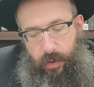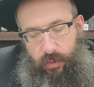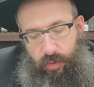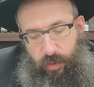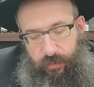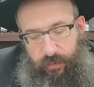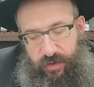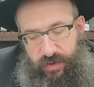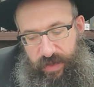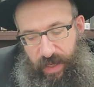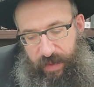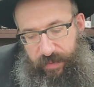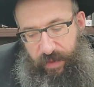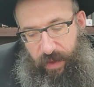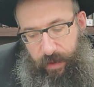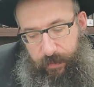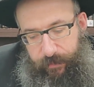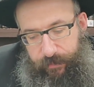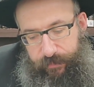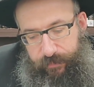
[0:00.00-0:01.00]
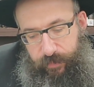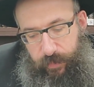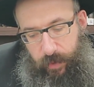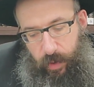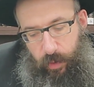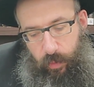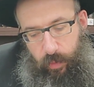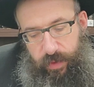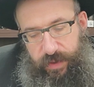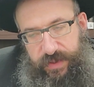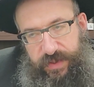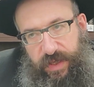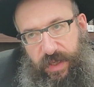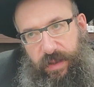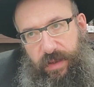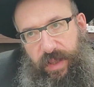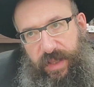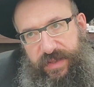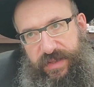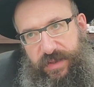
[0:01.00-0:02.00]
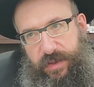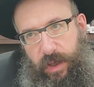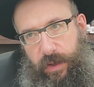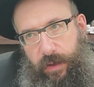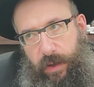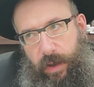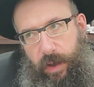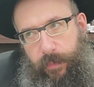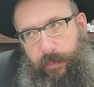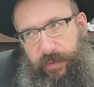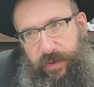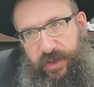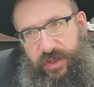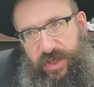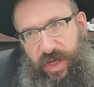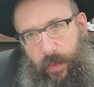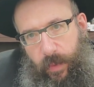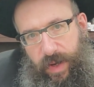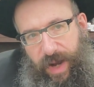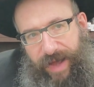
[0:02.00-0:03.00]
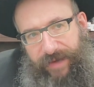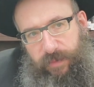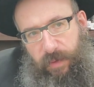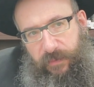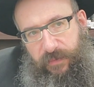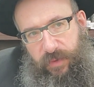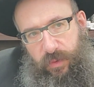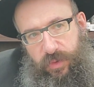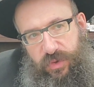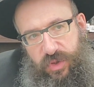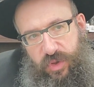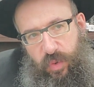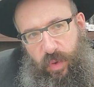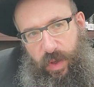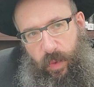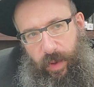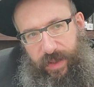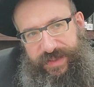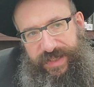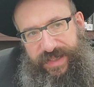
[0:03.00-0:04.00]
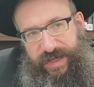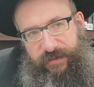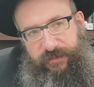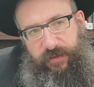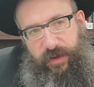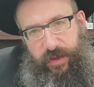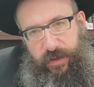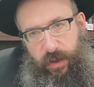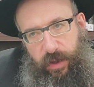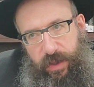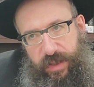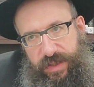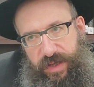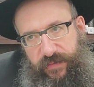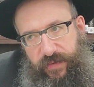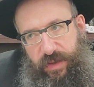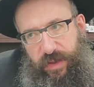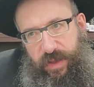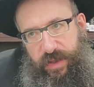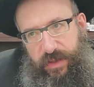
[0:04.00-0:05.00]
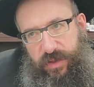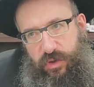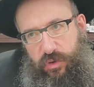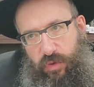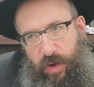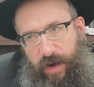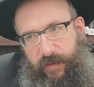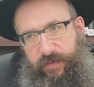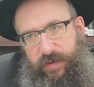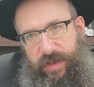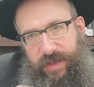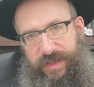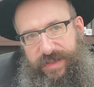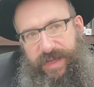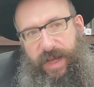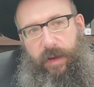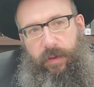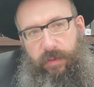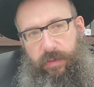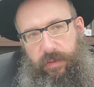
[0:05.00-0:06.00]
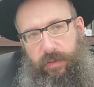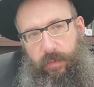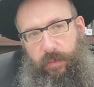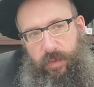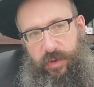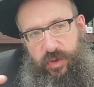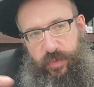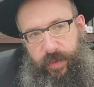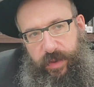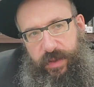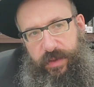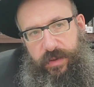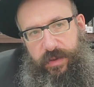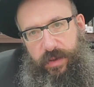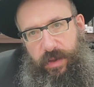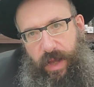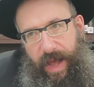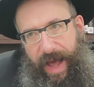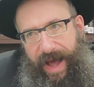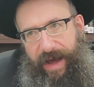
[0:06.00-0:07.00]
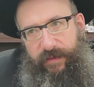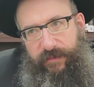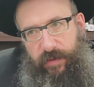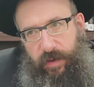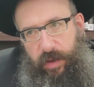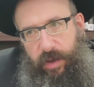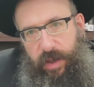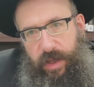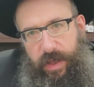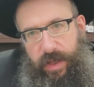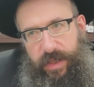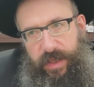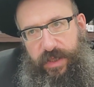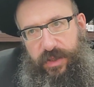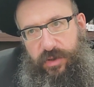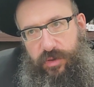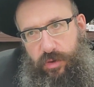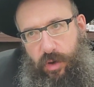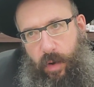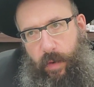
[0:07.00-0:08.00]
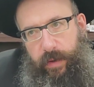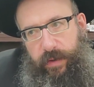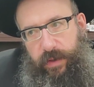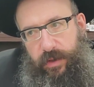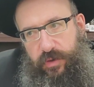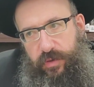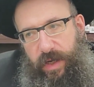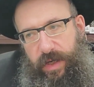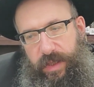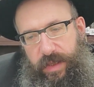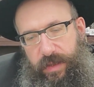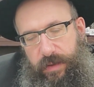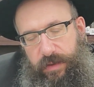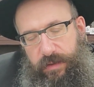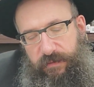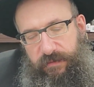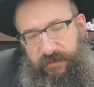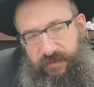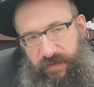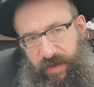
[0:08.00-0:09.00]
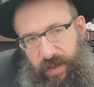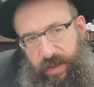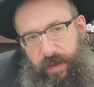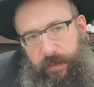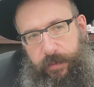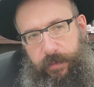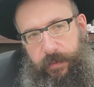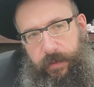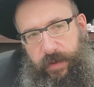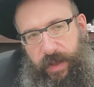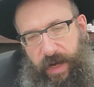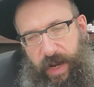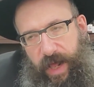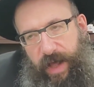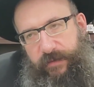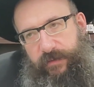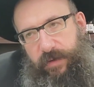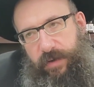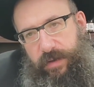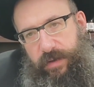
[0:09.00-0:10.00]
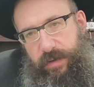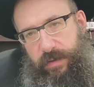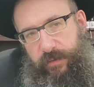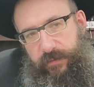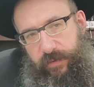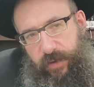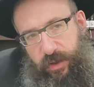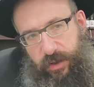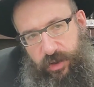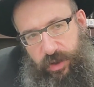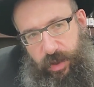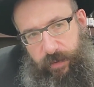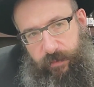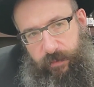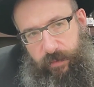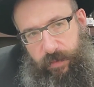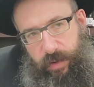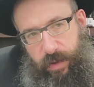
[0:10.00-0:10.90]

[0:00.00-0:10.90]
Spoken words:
To understand that, we said let's appreciate what Avram Avinu is doing. What's his Aveda? His Aveda is traveling south, which means Ava. He's going to try to develop that Ava for Hashem.